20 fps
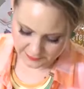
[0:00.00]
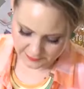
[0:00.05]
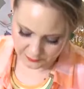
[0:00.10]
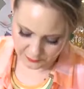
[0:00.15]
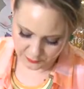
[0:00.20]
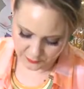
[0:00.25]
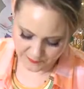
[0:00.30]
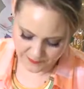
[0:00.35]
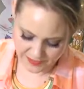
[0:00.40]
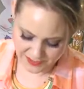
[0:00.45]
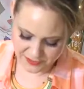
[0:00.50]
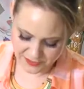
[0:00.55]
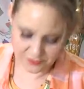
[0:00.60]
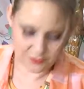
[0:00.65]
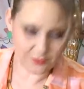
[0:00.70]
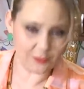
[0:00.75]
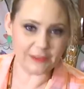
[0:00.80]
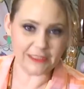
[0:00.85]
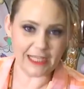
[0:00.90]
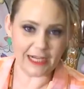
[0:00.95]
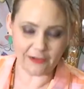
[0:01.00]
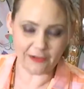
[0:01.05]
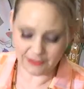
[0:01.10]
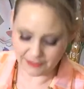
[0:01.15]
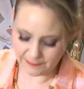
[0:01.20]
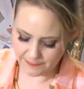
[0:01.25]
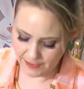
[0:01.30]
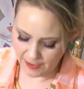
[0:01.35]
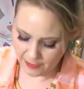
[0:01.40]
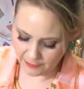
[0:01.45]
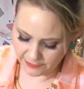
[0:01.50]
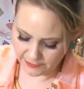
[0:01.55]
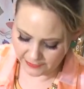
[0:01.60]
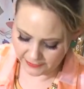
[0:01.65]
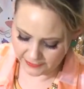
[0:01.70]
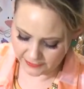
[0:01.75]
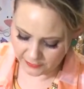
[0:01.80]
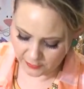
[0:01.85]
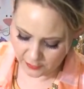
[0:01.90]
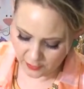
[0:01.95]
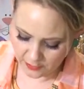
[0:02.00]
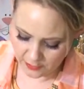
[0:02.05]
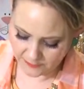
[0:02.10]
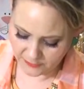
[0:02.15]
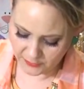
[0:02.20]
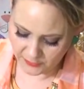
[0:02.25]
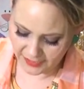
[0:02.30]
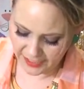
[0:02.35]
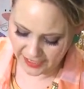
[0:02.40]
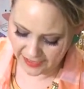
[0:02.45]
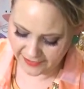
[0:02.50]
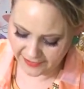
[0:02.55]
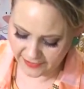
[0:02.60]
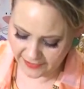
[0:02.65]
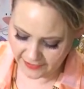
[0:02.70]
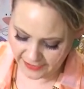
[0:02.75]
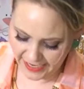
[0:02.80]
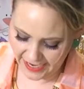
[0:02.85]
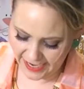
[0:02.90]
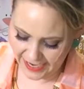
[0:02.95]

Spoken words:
So make sure that all the powders come together,